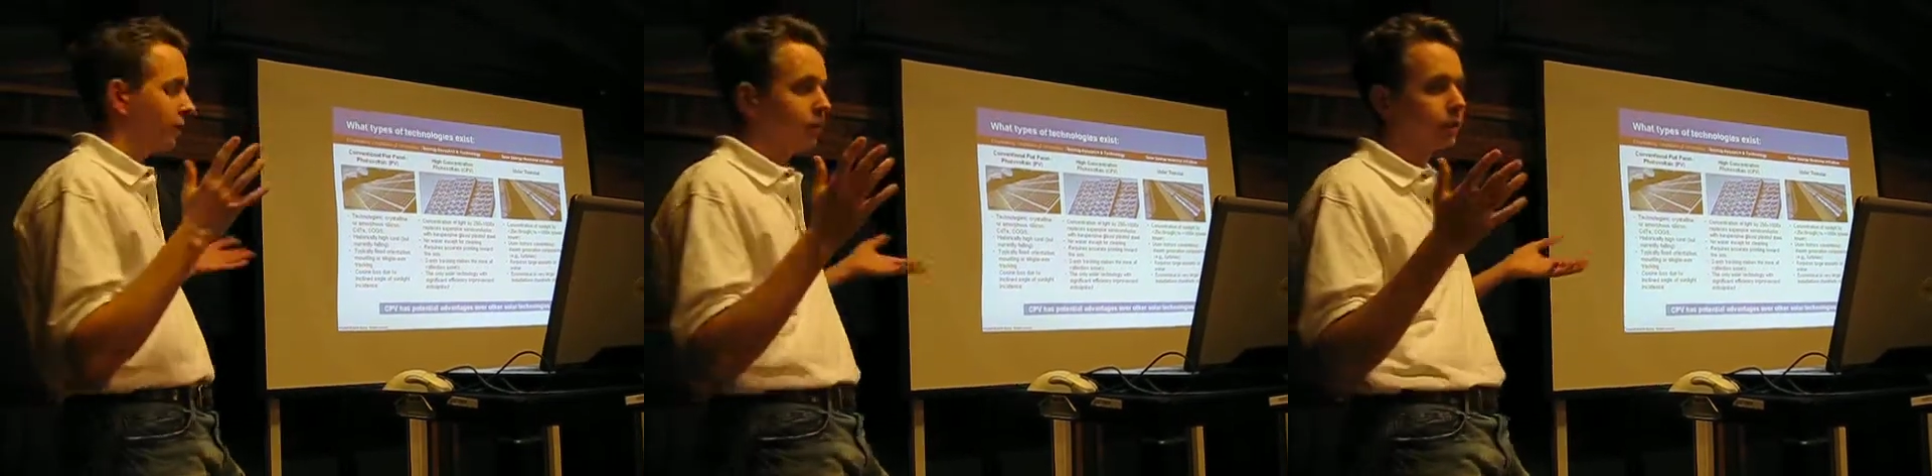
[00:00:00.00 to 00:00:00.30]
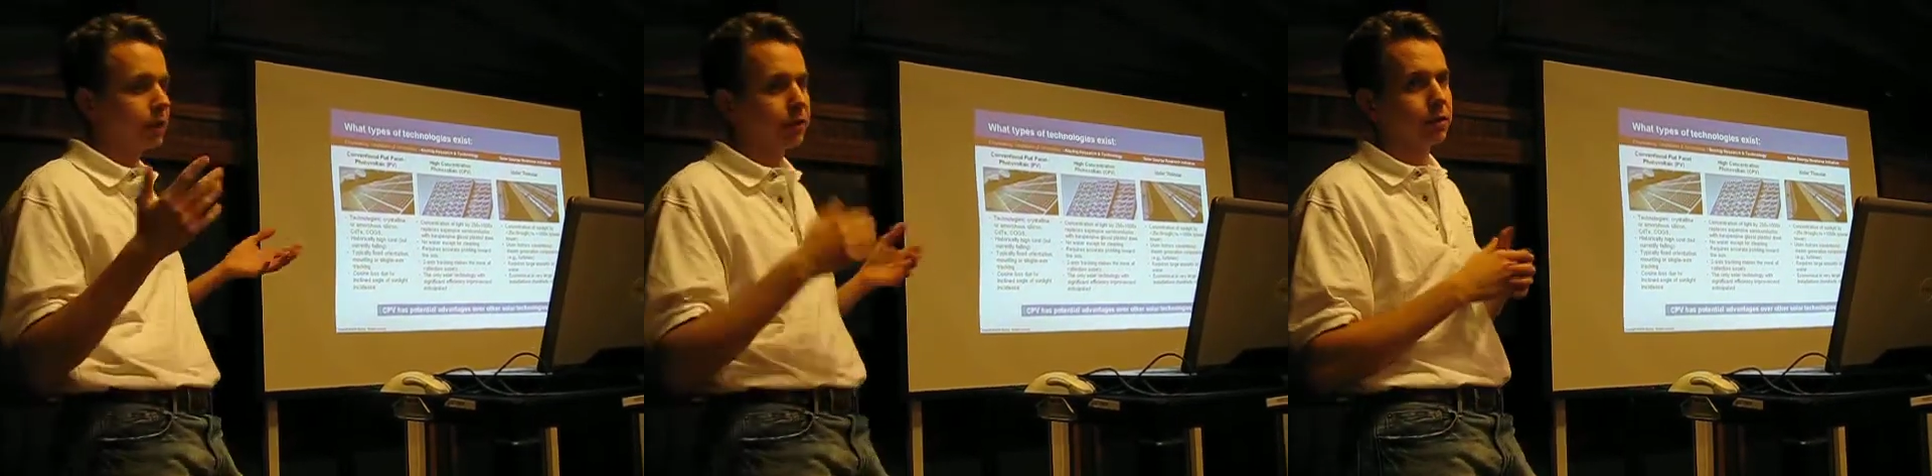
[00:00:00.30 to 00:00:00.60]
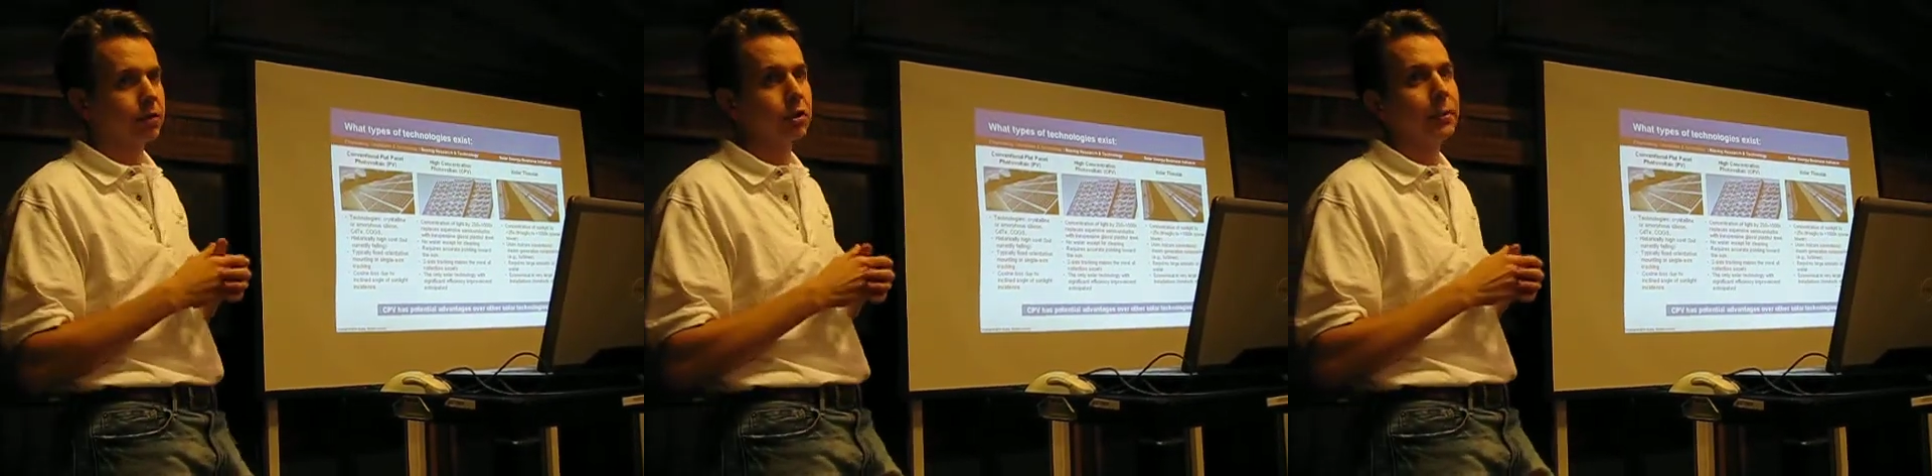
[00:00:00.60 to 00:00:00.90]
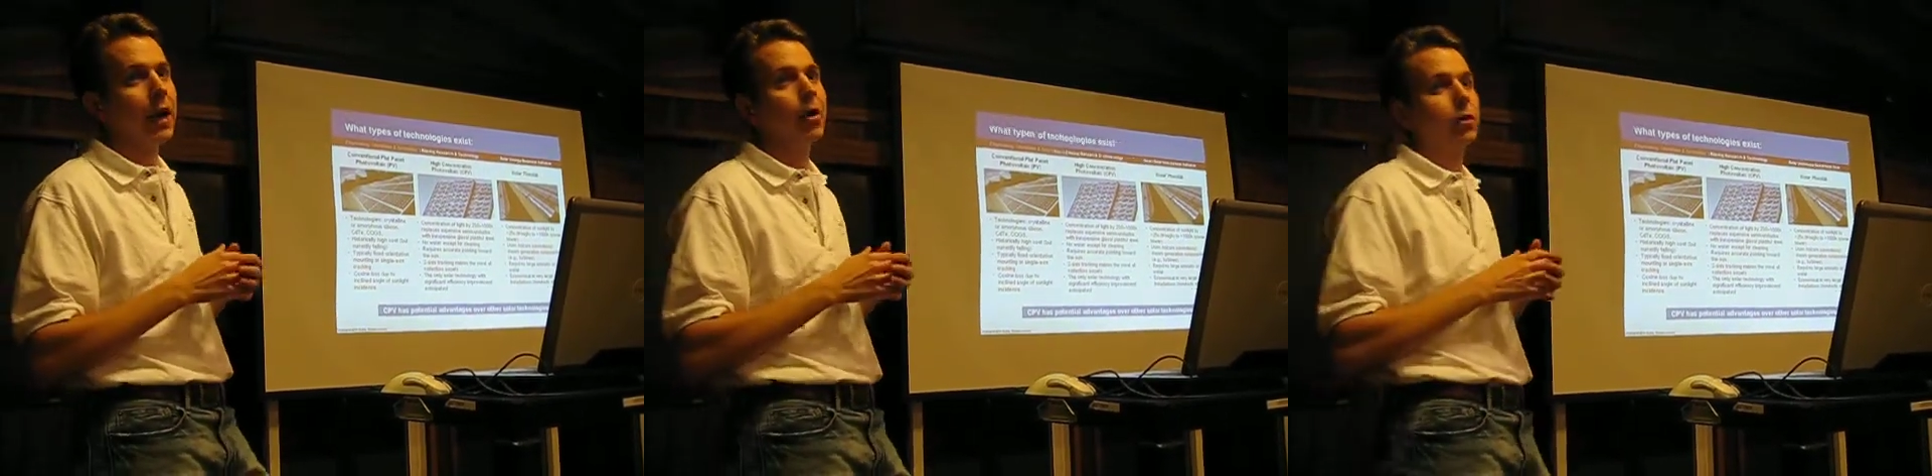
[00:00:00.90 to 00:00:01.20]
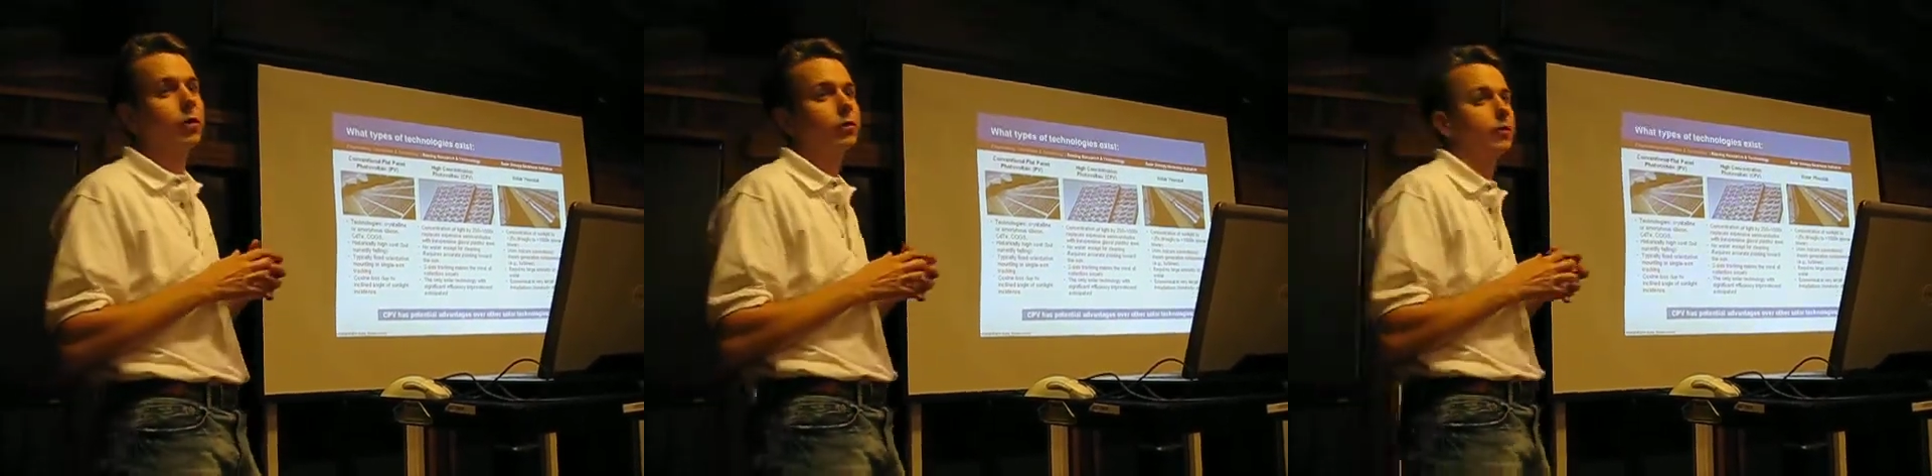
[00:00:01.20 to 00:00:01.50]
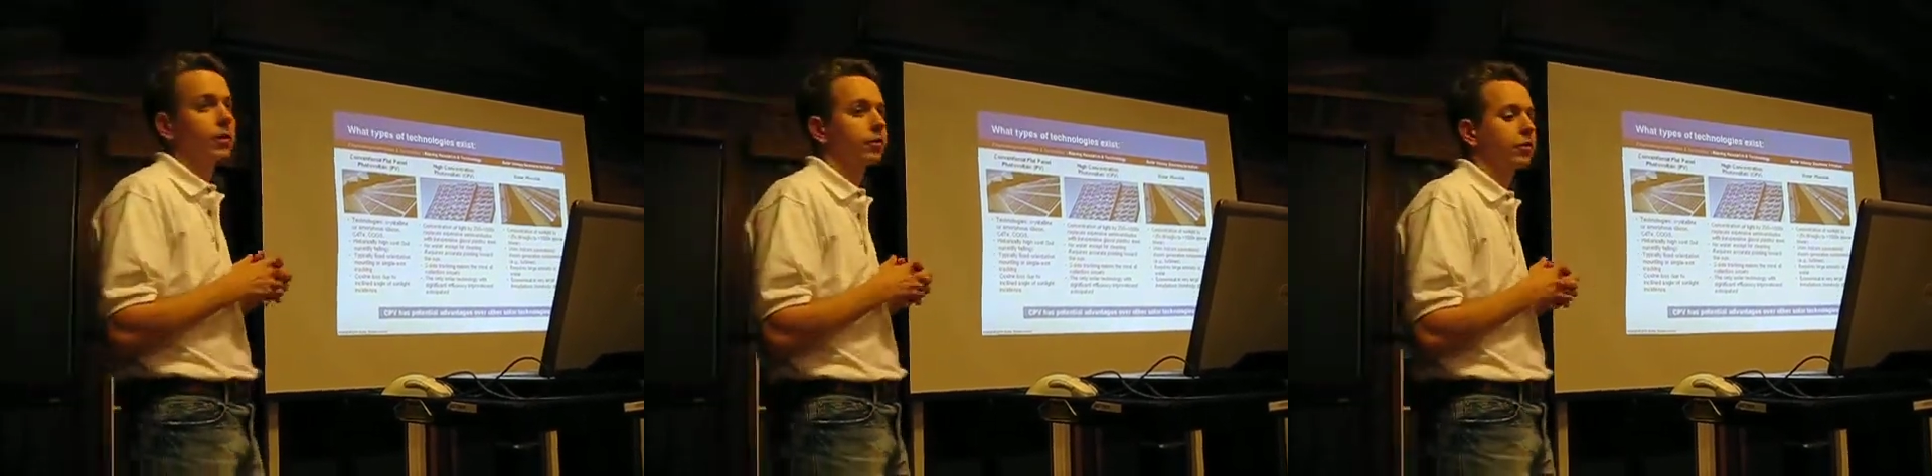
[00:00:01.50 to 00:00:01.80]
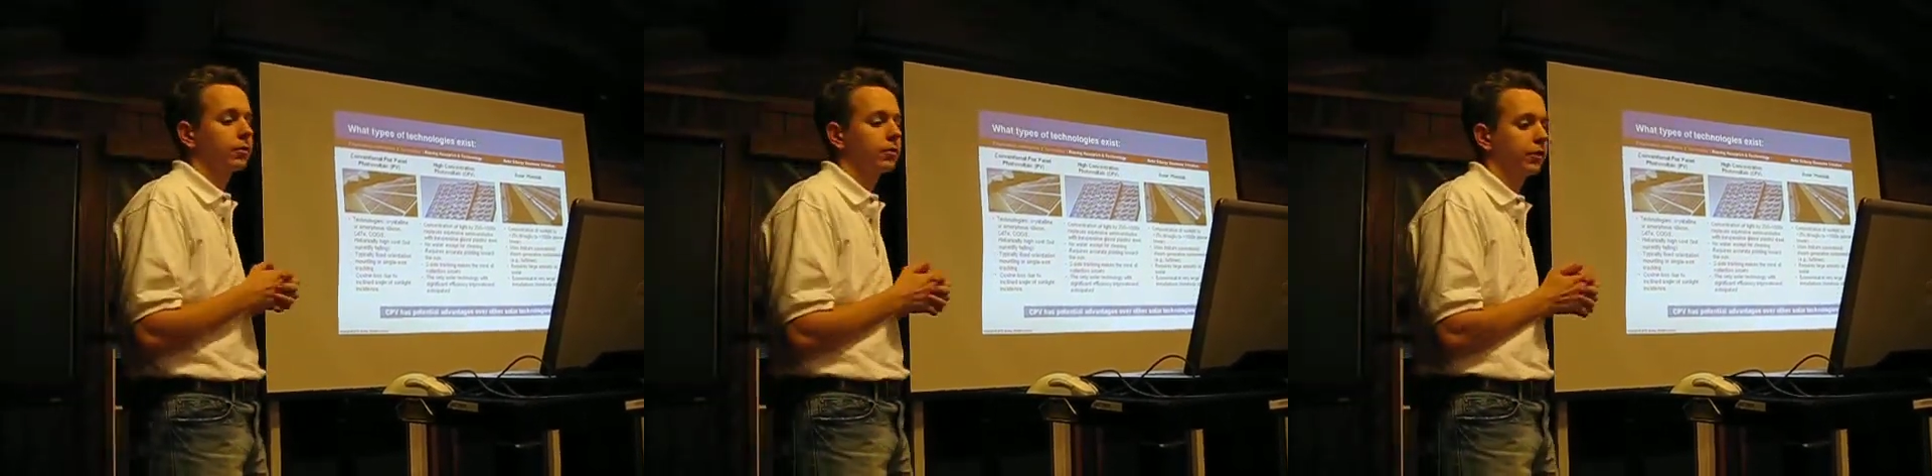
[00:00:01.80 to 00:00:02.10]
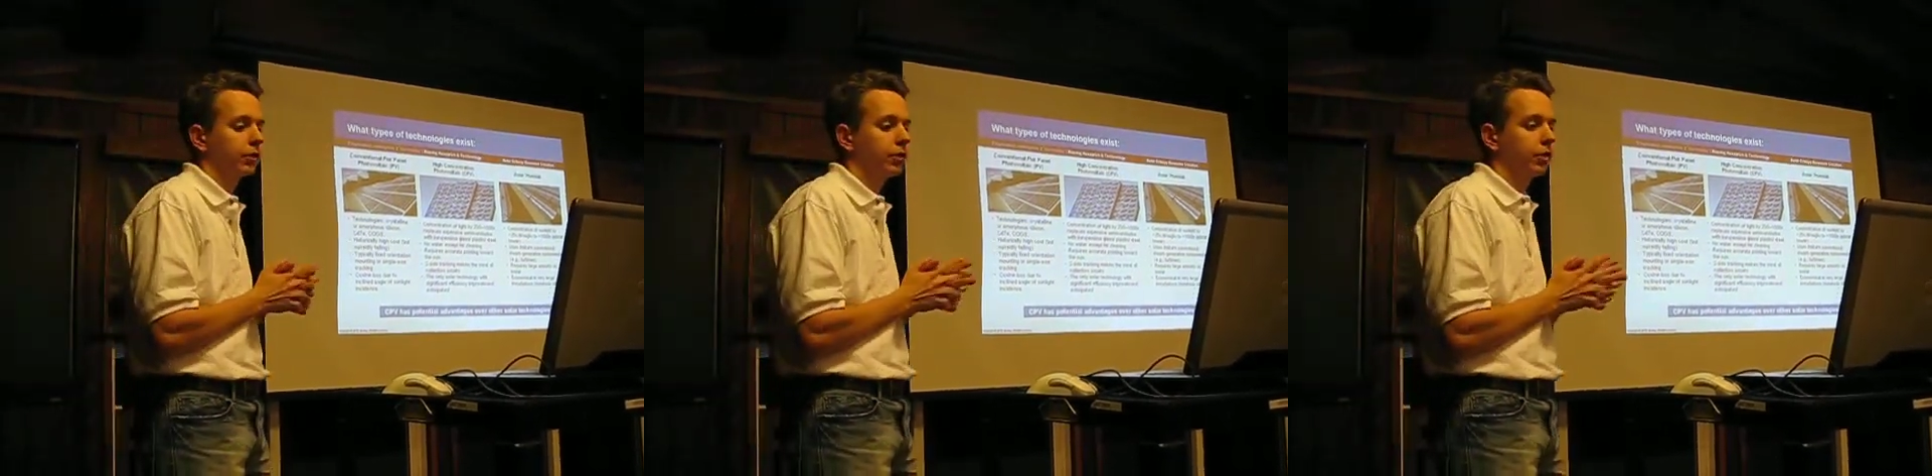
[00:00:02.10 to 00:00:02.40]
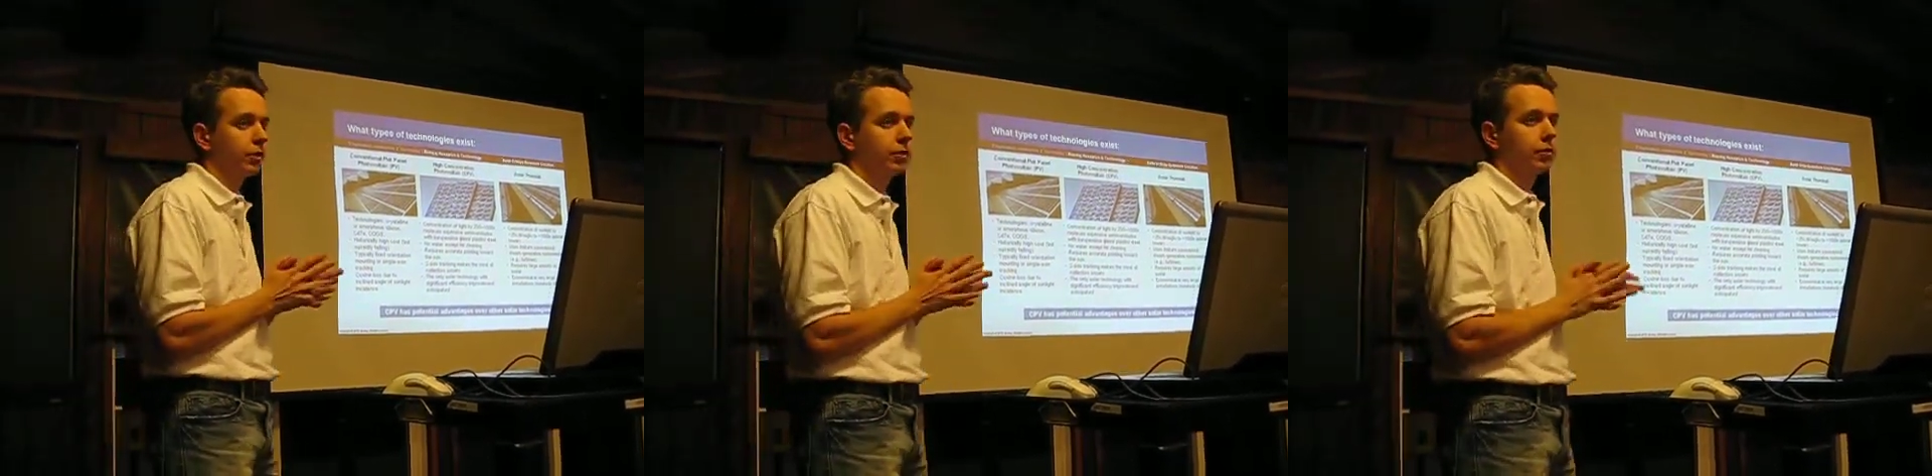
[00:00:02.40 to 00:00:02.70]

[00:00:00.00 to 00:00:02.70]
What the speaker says: you get good power with fixed tilt.